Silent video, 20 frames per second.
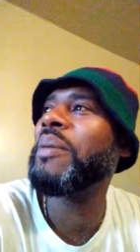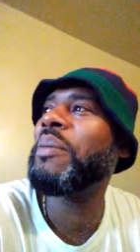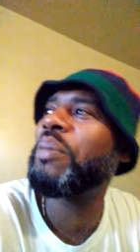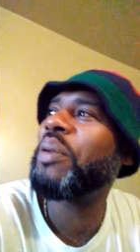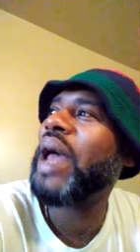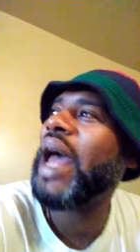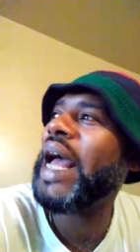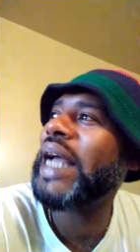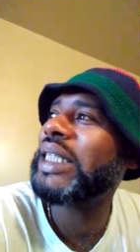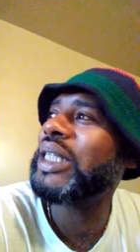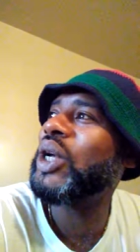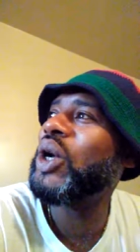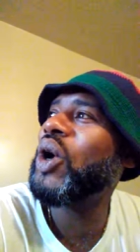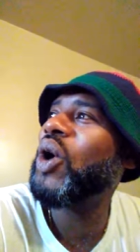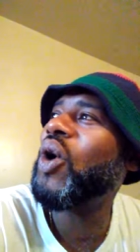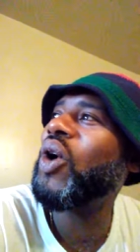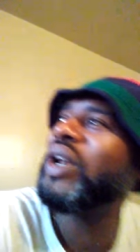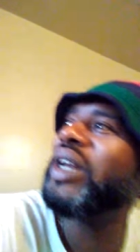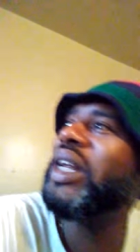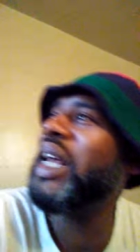impact
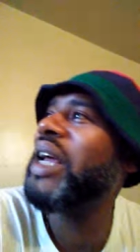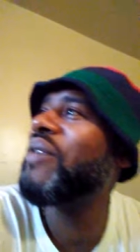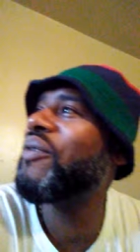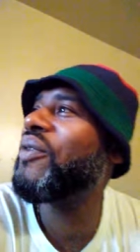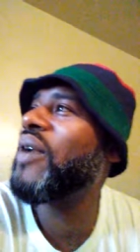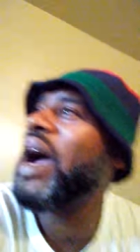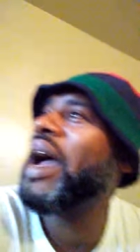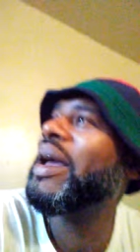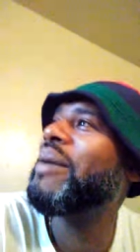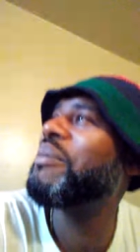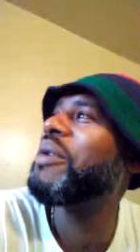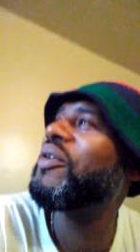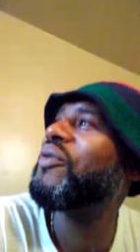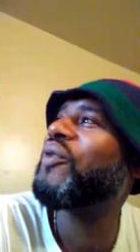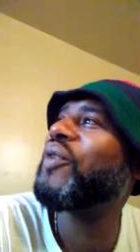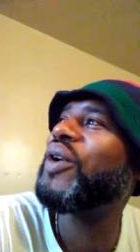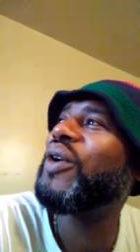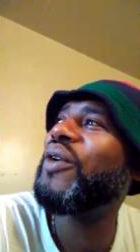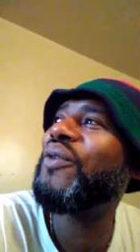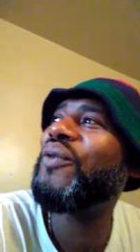on the environment
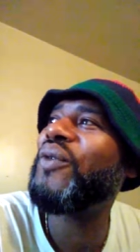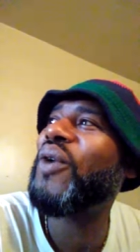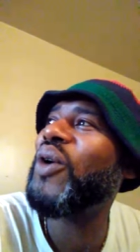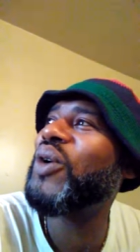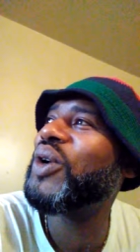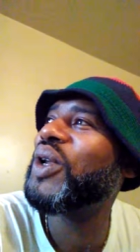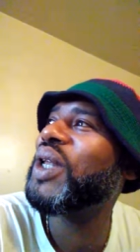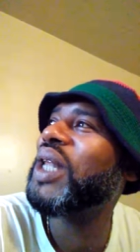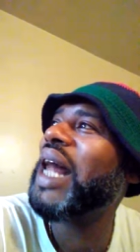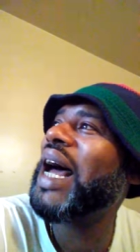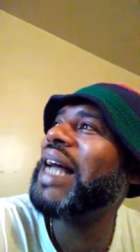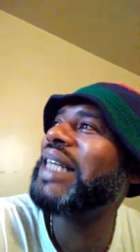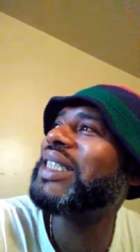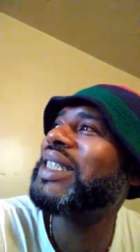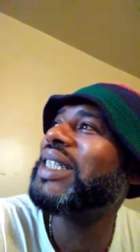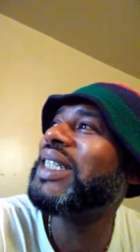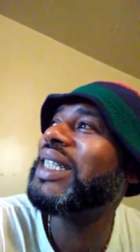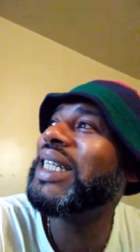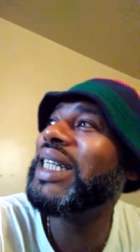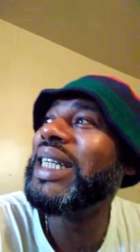from the
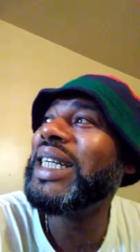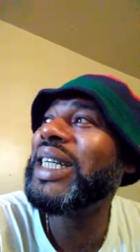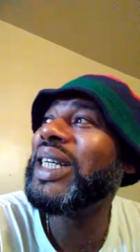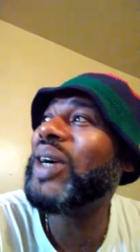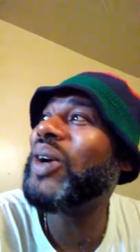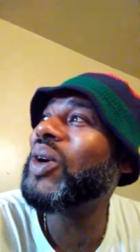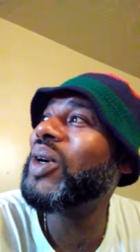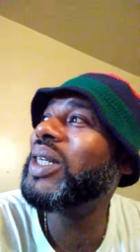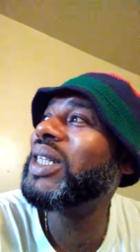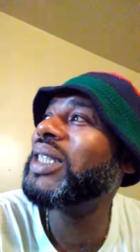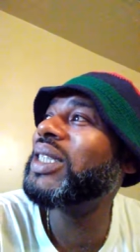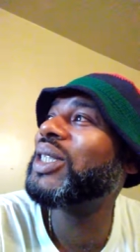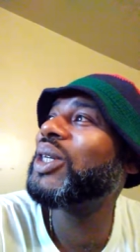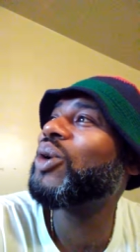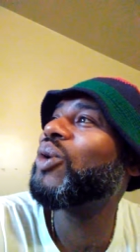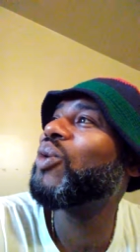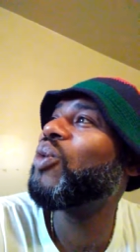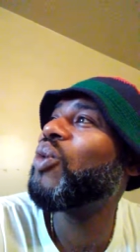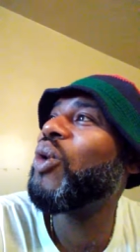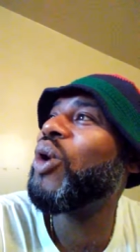fertilizer going
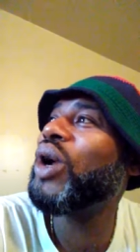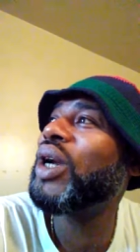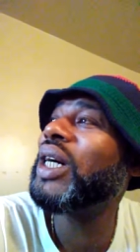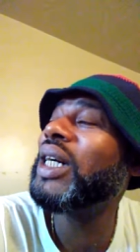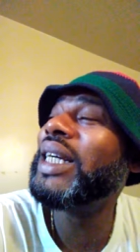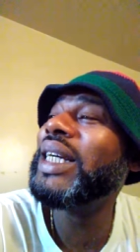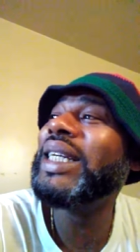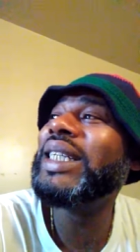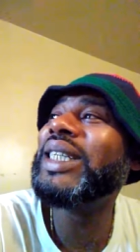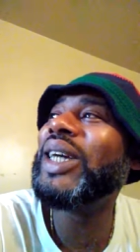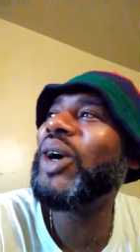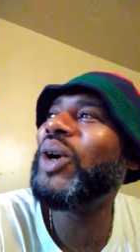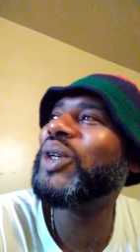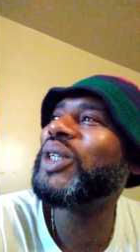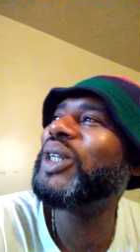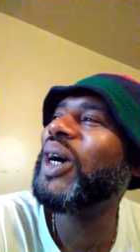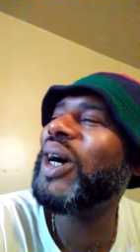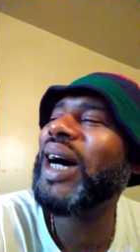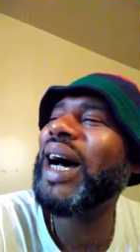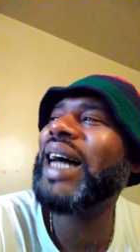into the water.
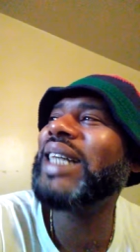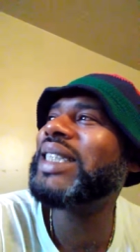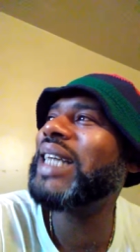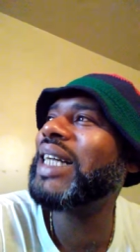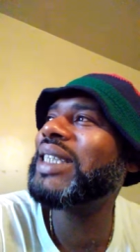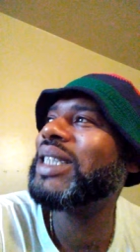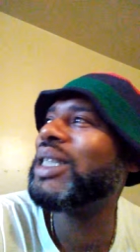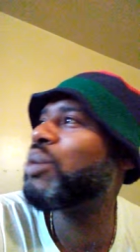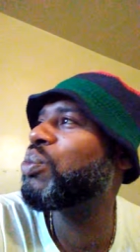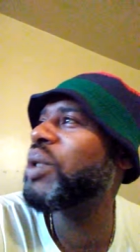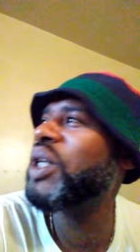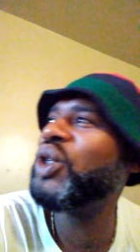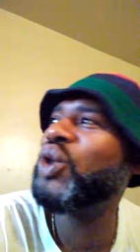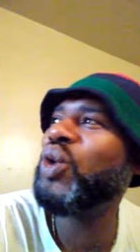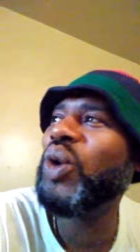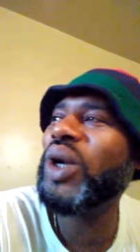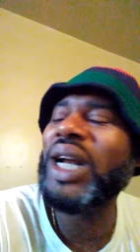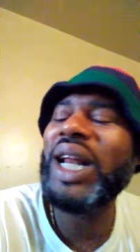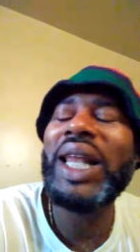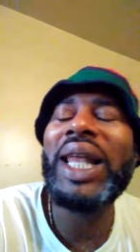Yo, y'all, I, I just been
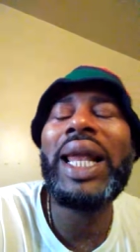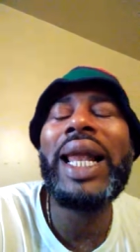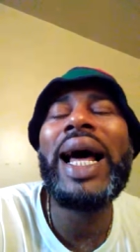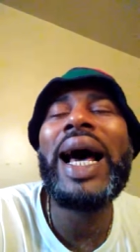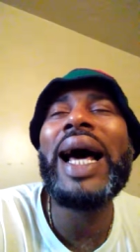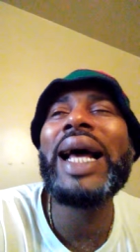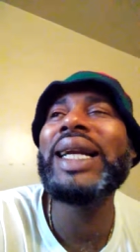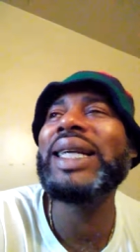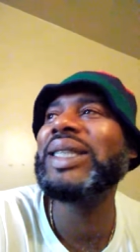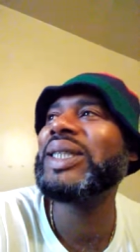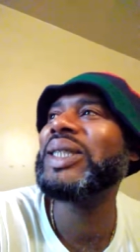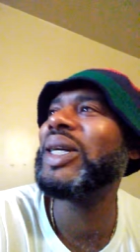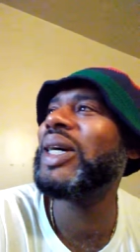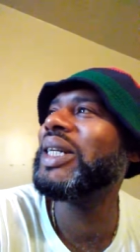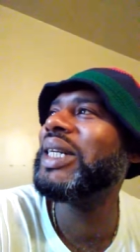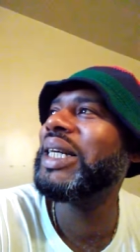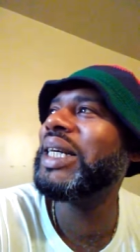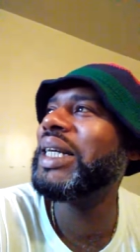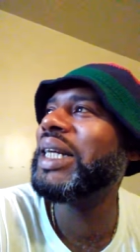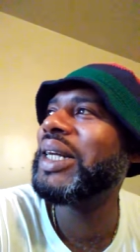doing a lot of
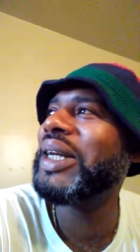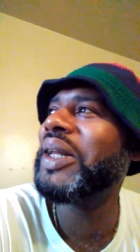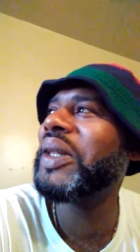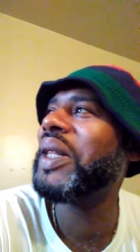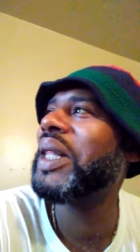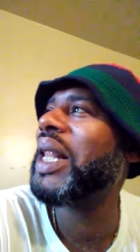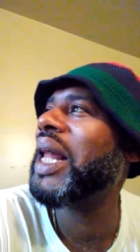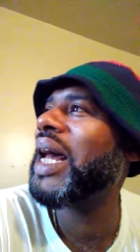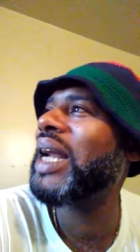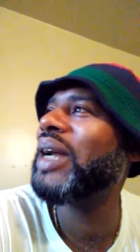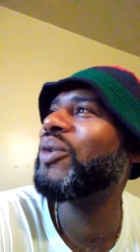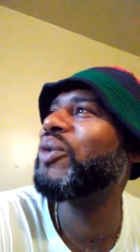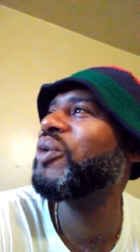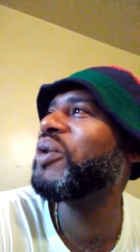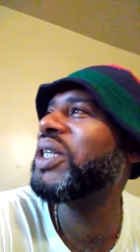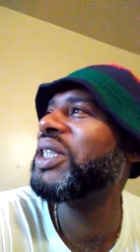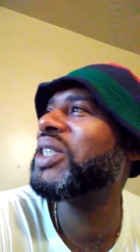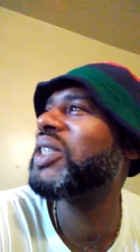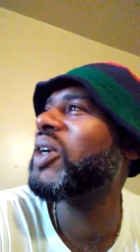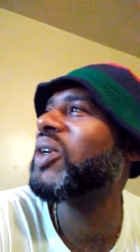studying and a lot of
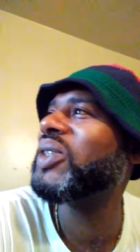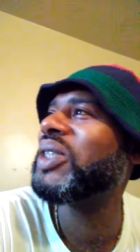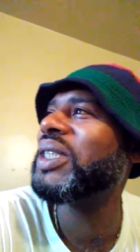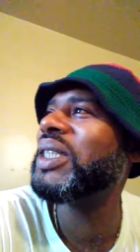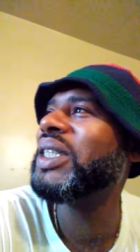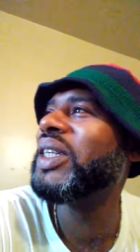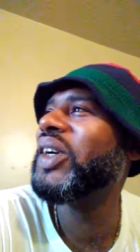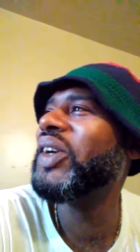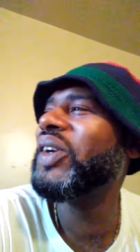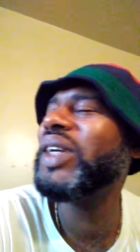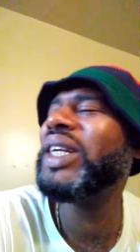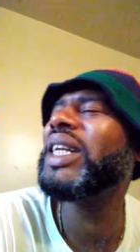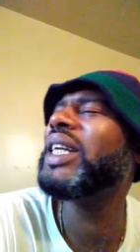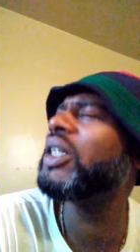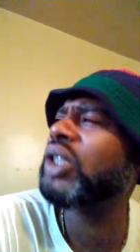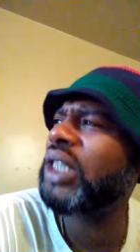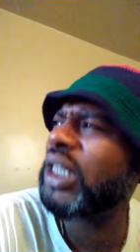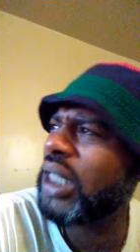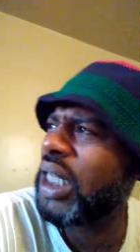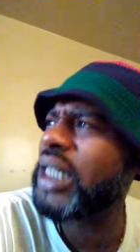researching, and
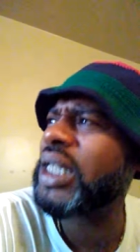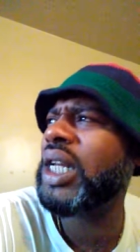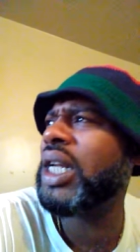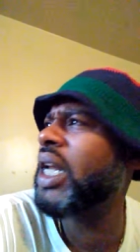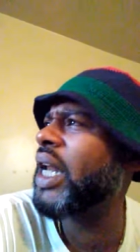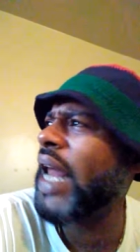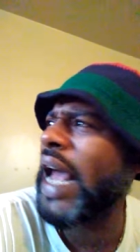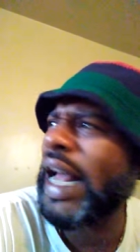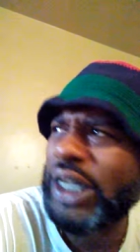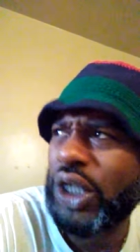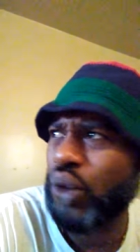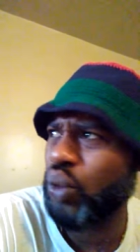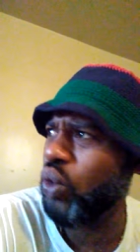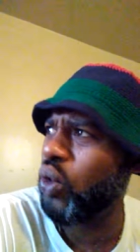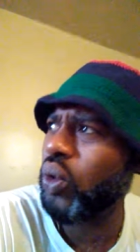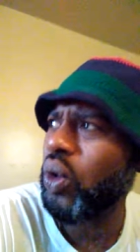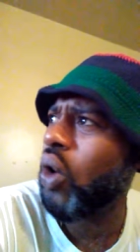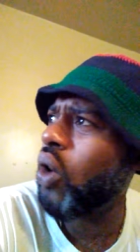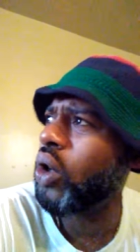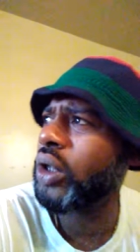it just is a
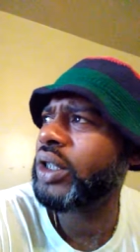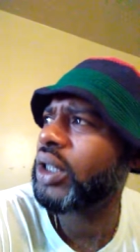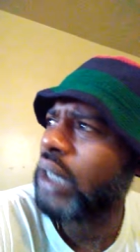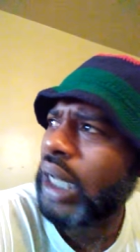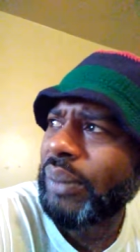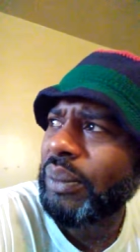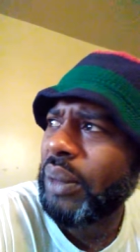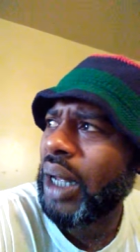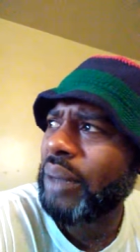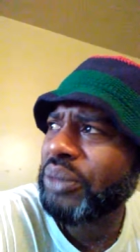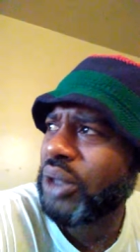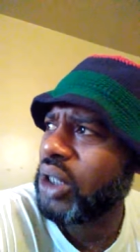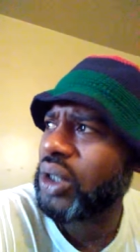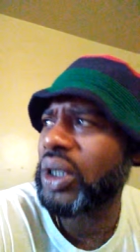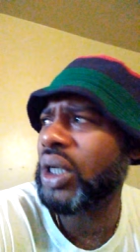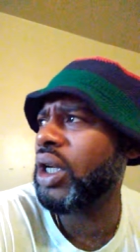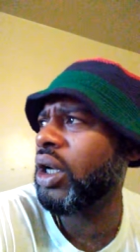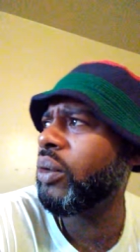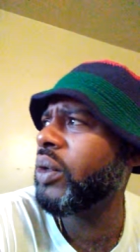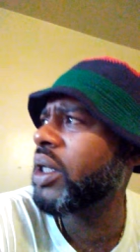natural course. I'm, I'm
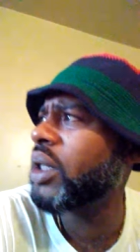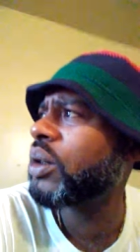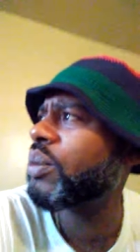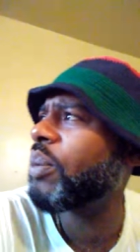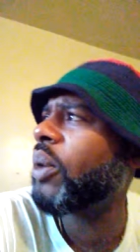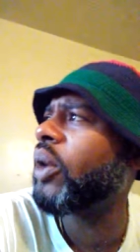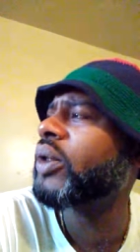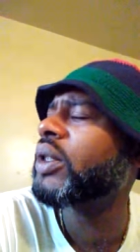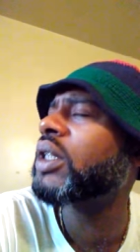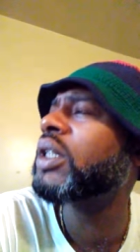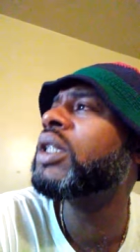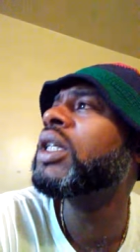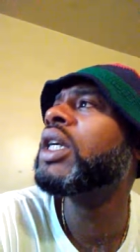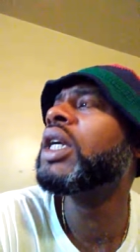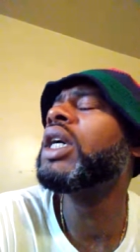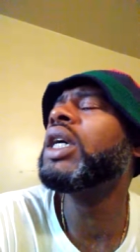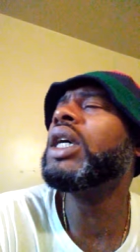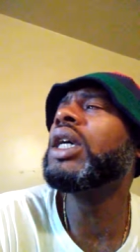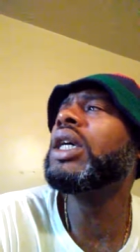just a curious person.